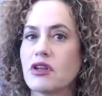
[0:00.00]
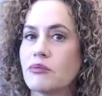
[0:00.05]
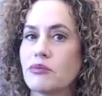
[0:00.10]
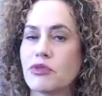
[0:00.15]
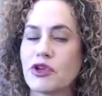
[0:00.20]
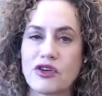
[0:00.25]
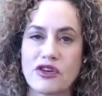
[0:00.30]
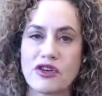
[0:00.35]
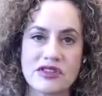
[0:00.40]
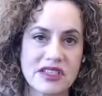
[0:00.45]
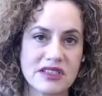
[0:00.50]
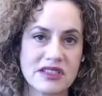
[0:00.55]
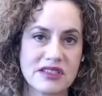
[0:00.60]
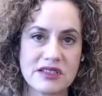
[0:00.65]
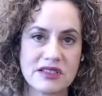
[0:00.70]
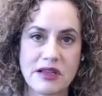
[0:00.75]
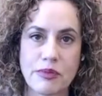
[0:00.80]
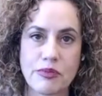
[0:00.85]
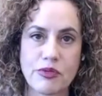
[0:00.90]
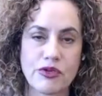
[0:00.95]
Because it
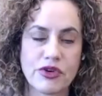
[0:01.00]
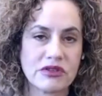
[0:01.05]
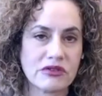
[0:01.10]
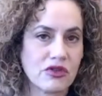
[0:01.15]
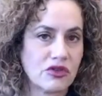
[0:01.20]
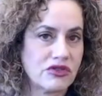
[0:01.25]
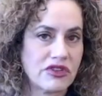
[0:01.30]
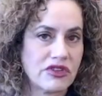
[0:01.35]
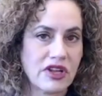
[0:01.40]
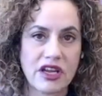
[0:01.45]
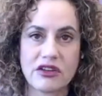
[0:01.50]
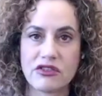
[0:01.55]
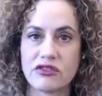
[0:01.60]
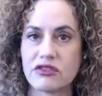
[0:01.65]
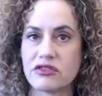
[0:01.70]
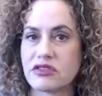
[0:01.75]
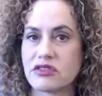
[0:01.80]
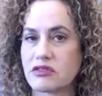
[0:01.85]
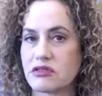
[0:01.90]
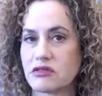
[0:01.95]
separates
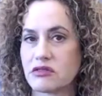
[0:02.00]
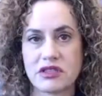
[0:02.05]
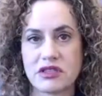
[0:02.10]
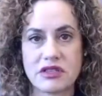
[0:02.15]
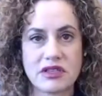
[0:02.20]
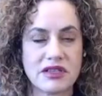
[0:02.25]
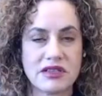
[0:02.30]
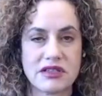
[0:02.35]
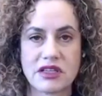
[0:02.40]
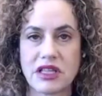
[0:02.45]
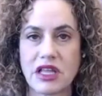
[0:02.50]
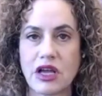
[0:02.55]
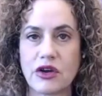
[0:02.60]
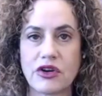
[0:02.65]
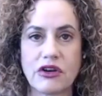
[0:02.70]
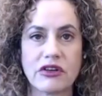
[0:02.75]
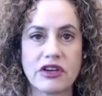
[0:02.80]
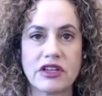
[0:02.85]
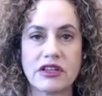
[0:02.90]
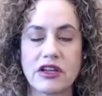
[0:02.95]
containers, it's cloud
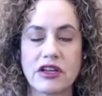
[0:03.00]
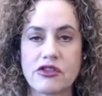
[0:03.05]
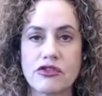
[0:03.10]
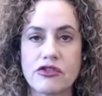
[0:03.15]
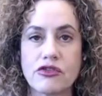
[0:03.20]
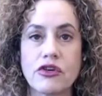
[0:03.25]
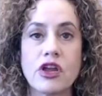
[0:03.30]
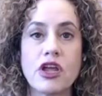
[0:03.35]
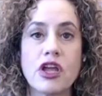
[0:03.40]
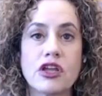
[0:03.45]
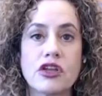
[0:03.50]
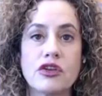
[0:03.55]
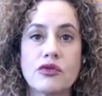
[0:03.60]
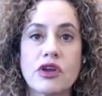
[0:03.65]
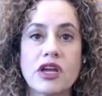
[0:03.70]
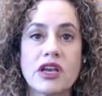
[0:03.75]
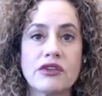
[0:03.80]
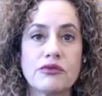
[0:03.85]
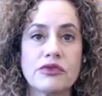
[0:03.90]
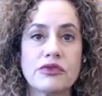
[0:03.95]
architecture, you
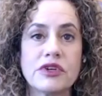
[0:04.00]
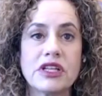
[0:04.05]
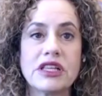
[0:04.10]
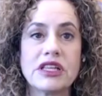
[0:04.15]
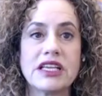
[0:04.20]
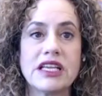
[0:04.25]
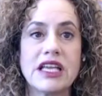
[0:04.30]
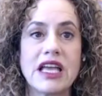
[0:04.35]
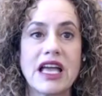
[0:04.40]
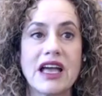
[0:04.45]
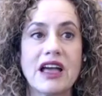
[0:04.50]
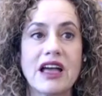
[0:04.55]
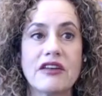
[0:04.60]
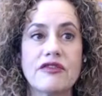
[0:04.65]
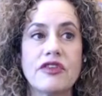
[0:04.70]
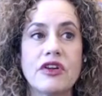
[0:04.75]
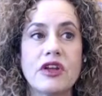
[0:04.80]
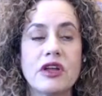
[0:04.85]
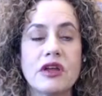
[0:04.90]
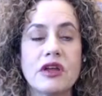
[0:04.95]
can really have